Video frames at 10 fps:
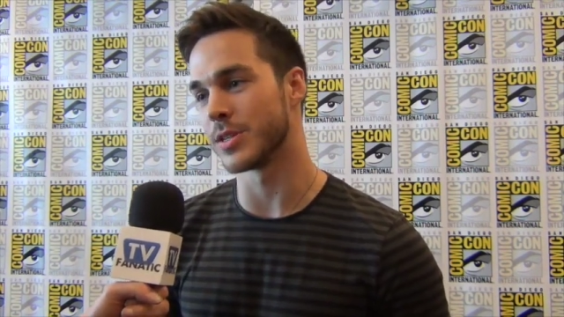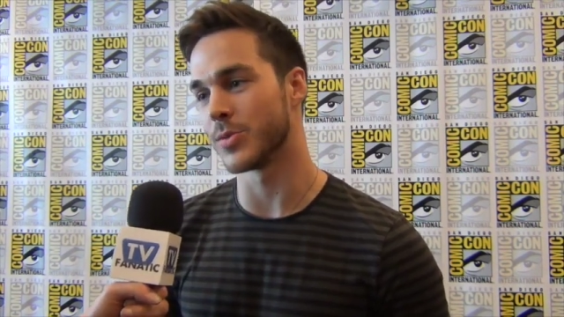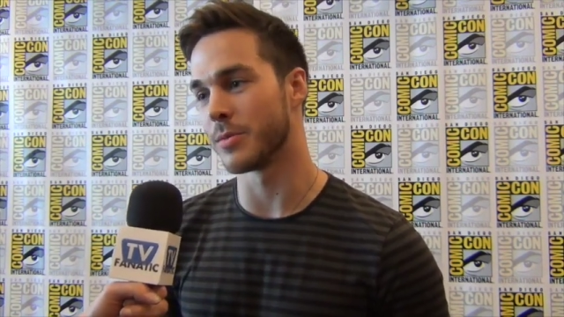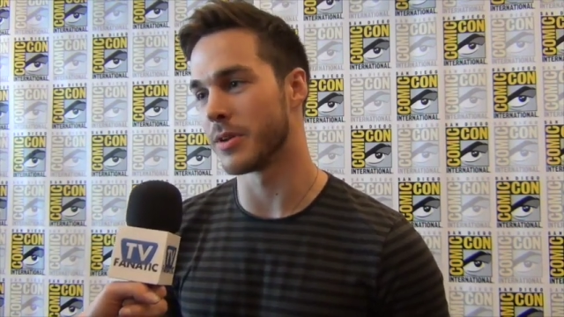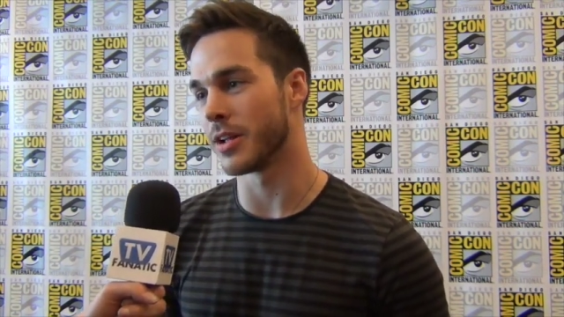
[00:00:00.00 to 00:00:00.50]
Is
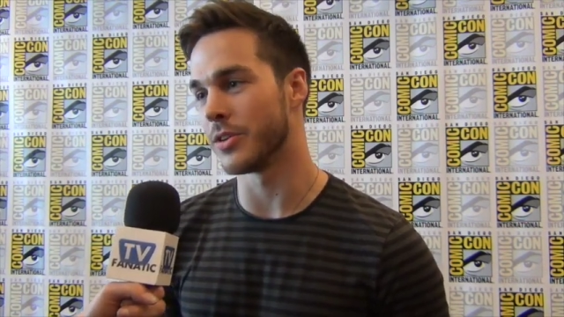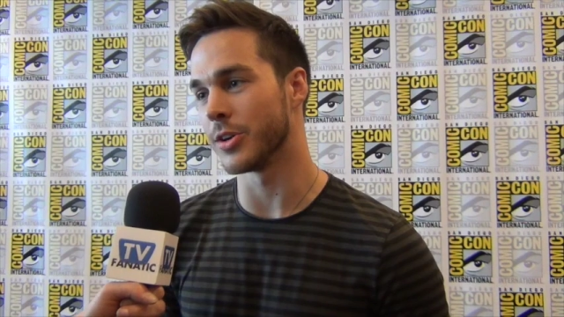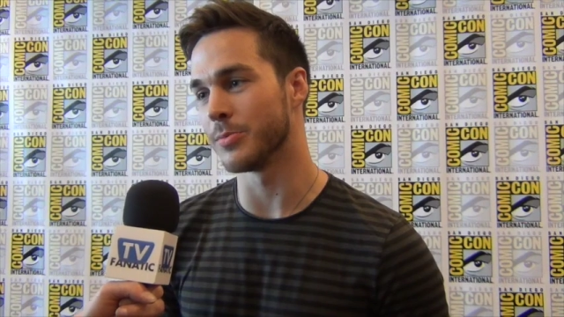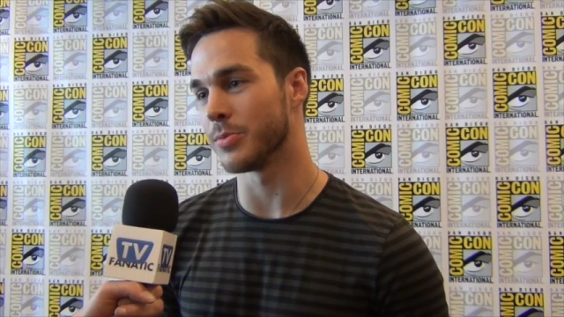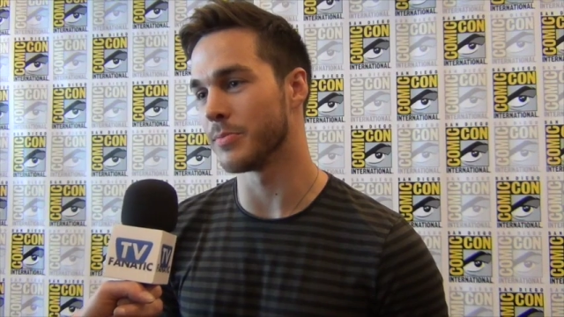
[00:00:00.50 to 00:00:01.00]
one minute you
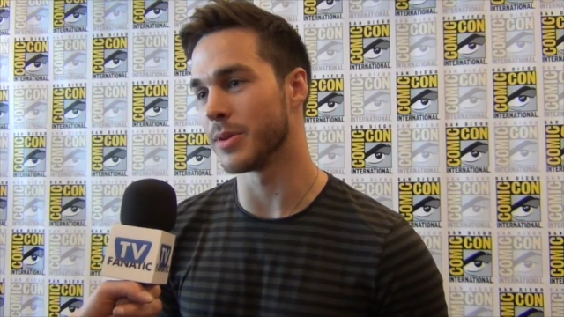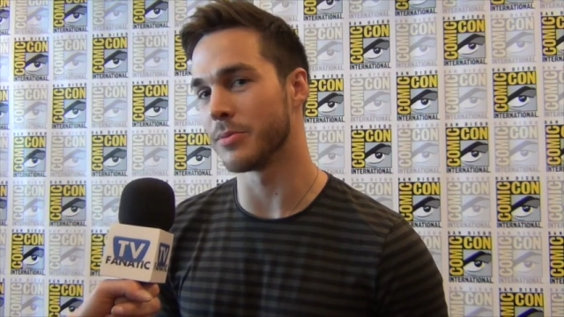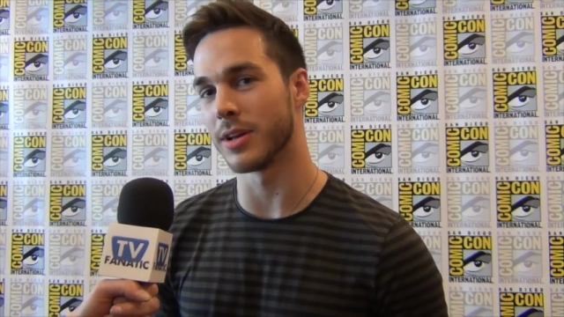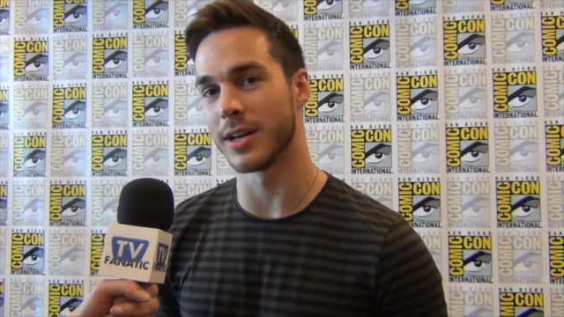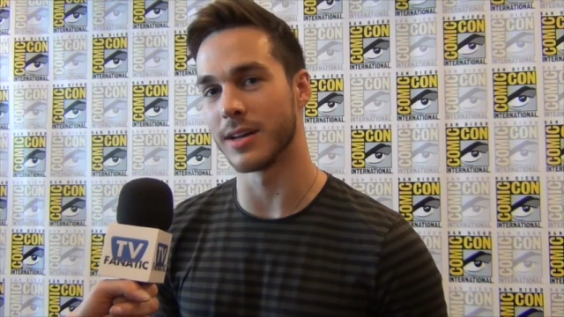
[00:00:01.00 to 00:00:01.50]
can be
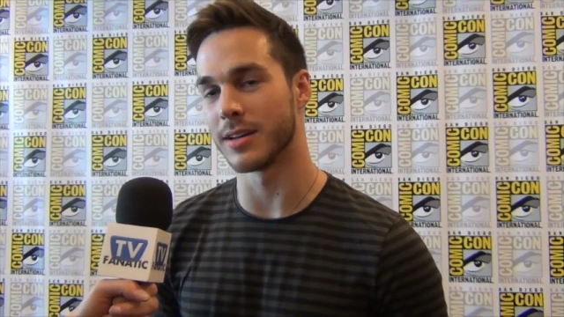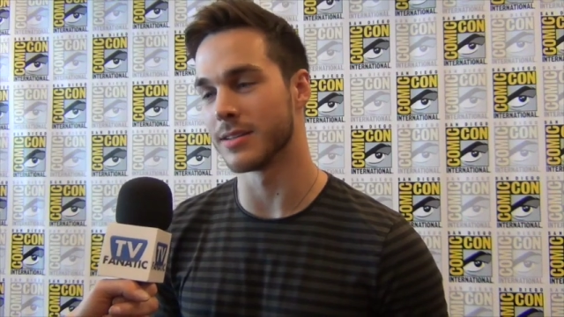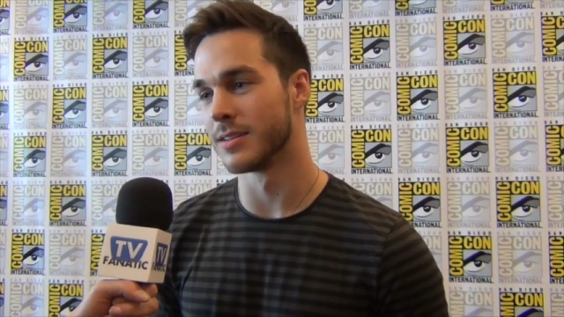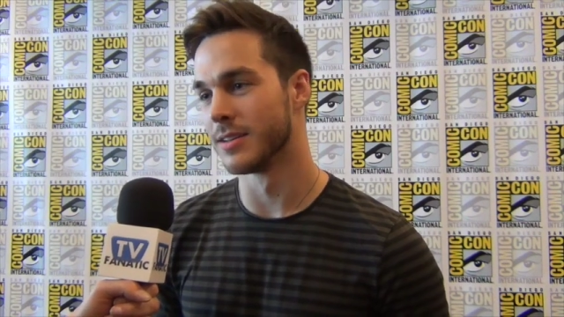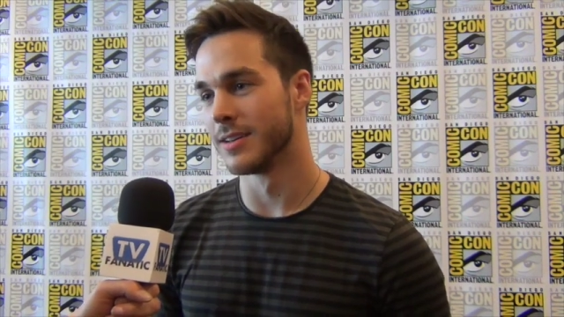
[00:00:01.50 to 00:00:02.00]
playing
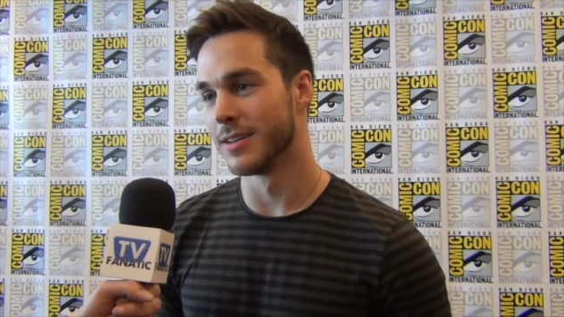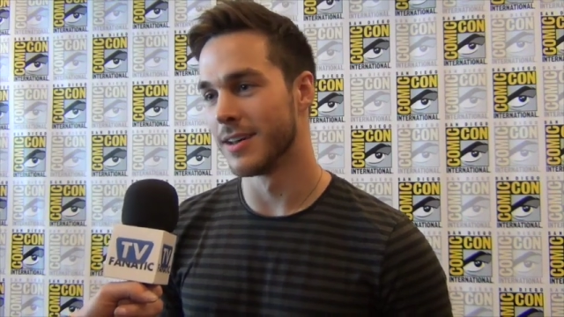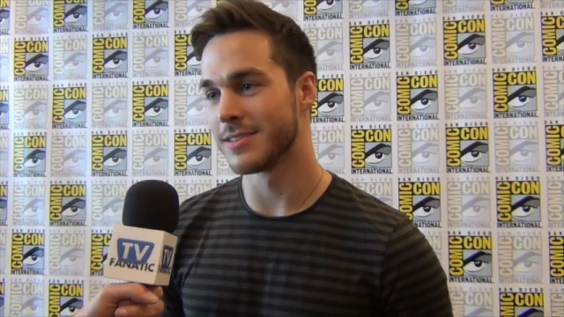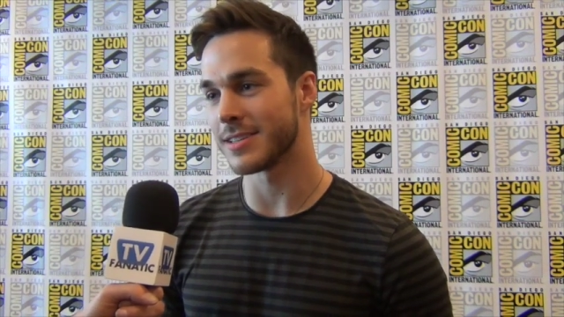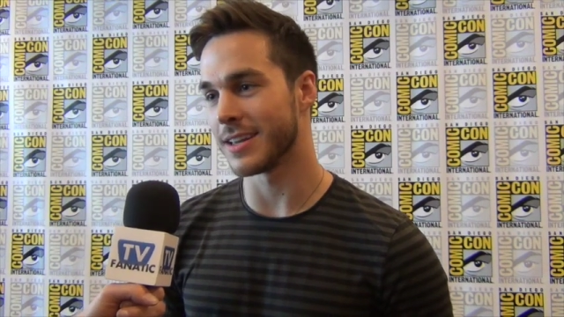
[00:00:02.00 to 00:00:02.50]
a
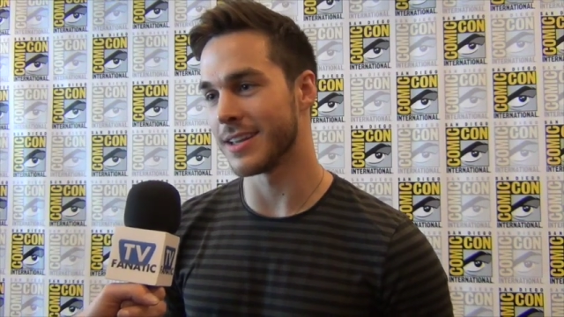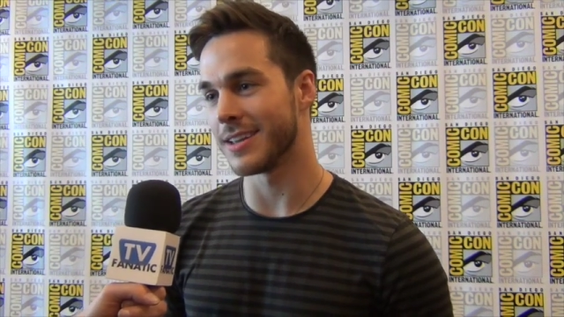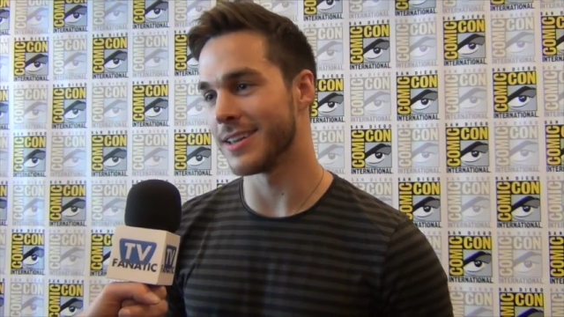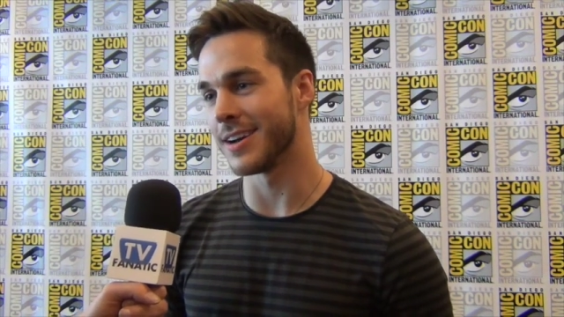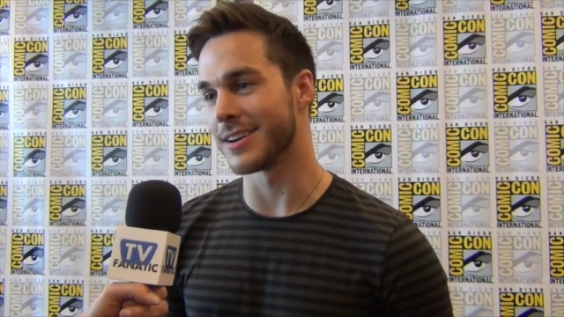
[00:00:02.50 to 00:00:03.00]

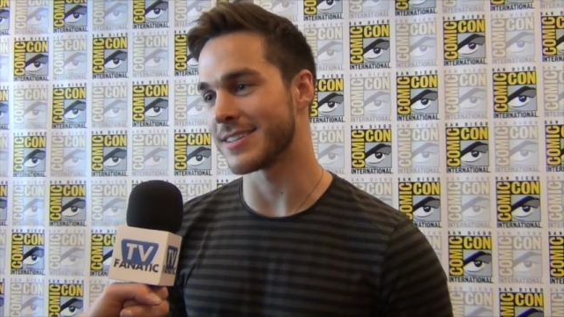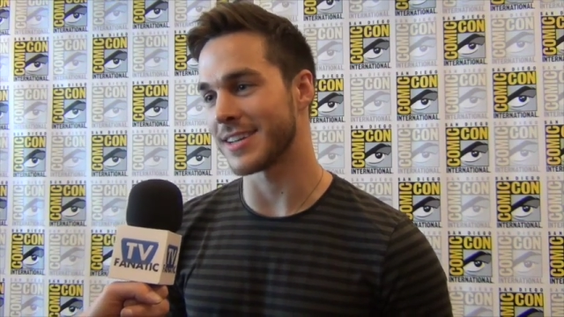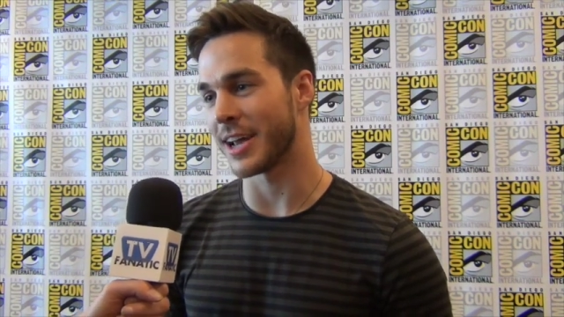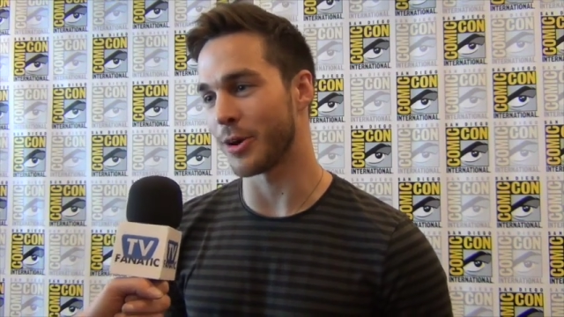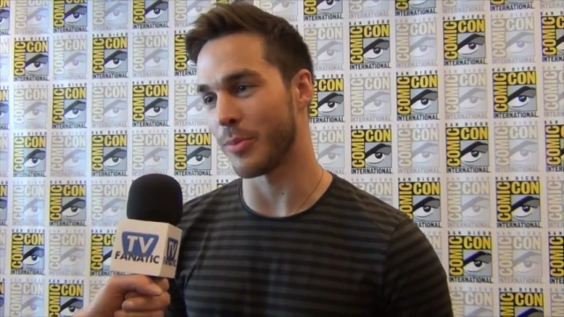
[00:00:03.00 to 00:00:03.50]
skinny young
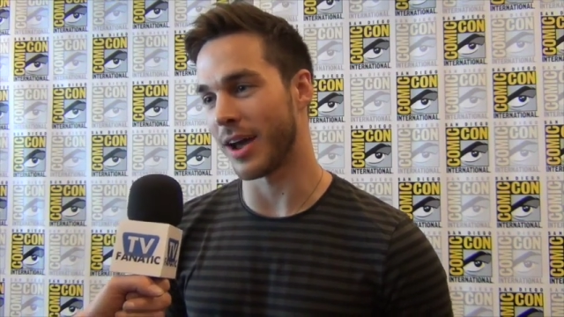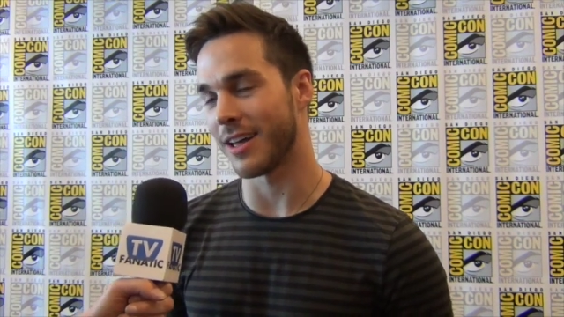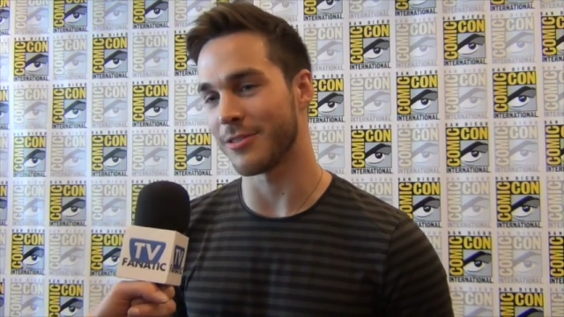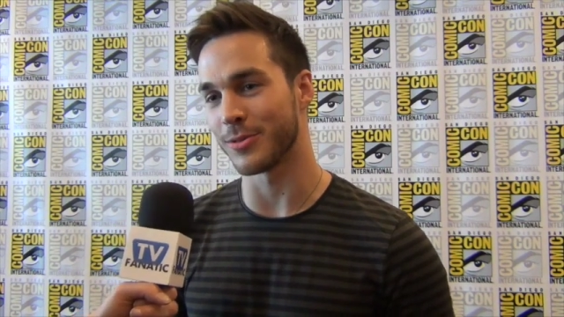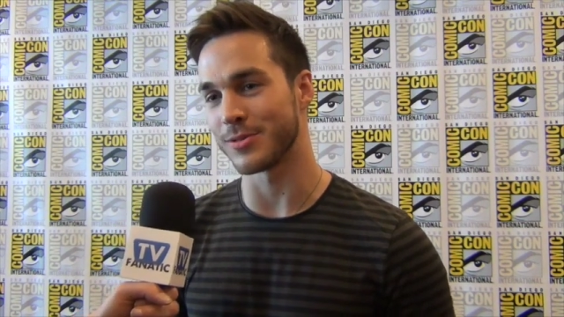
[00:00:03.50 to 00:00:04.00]

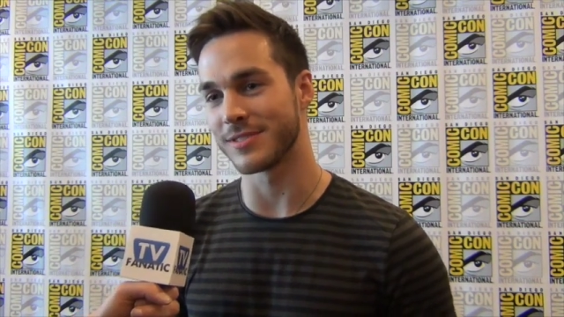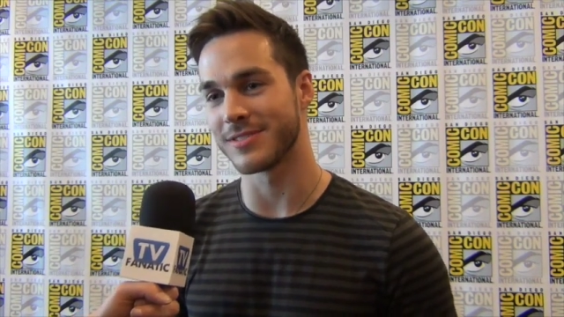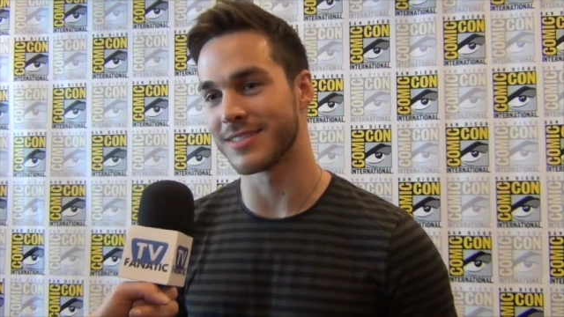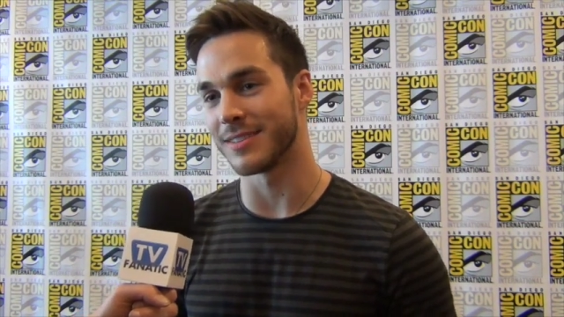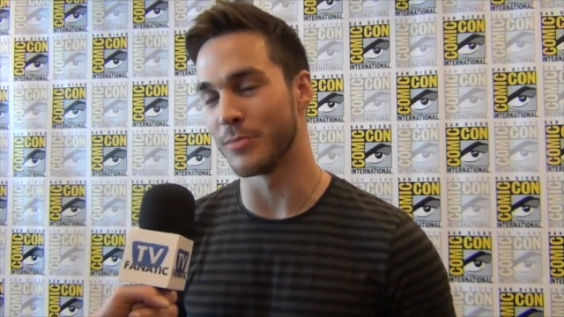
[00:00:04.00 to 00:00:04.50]
psychopath who's
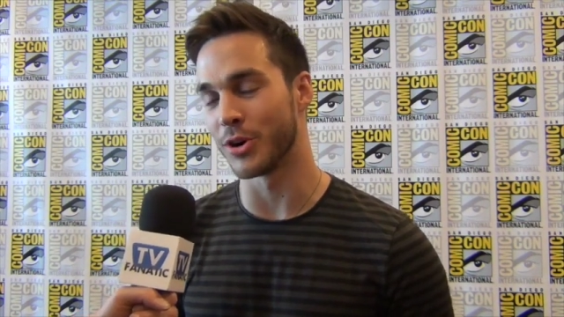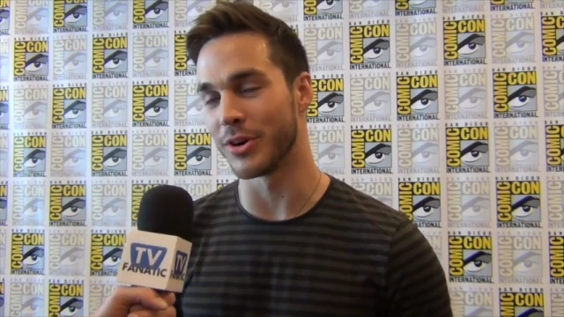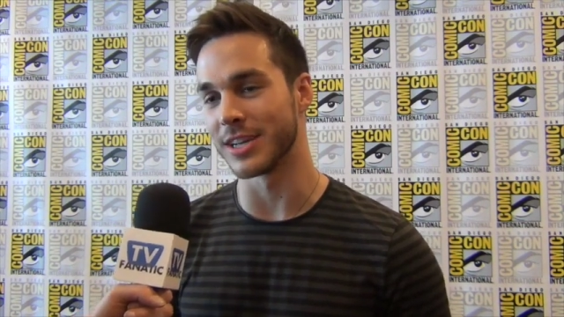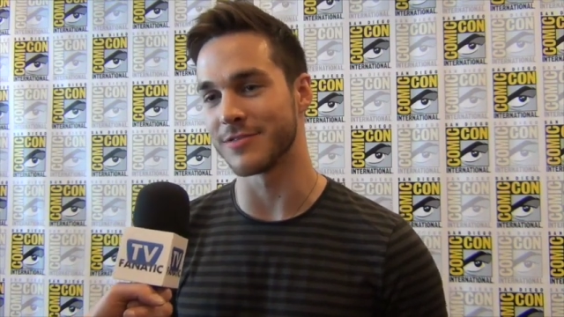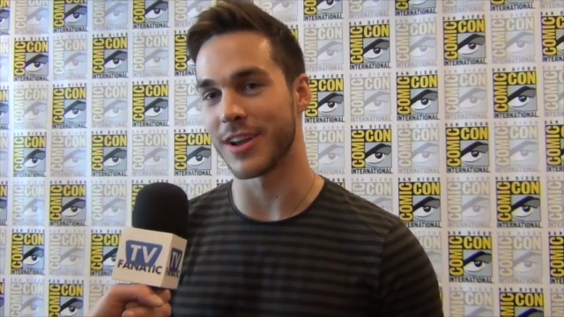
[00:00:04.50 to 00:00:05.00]

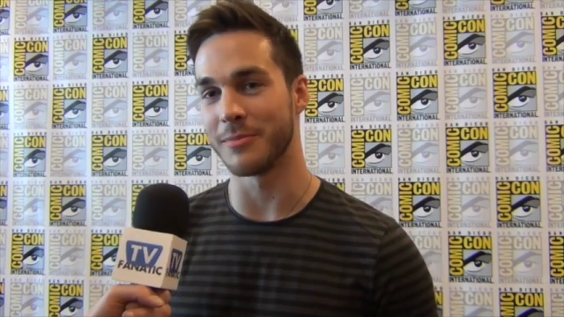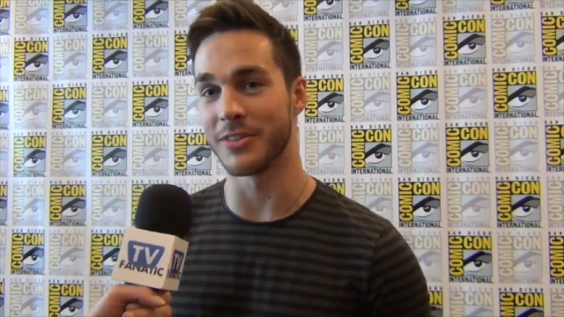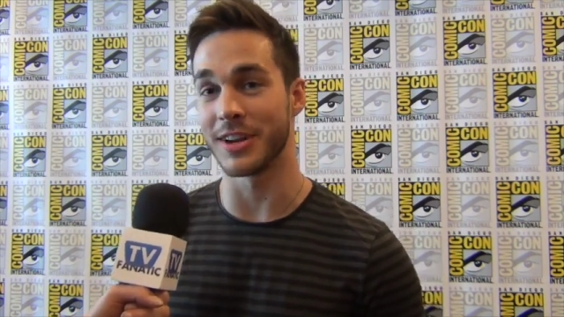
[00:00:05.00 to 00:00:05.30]
murdering his family.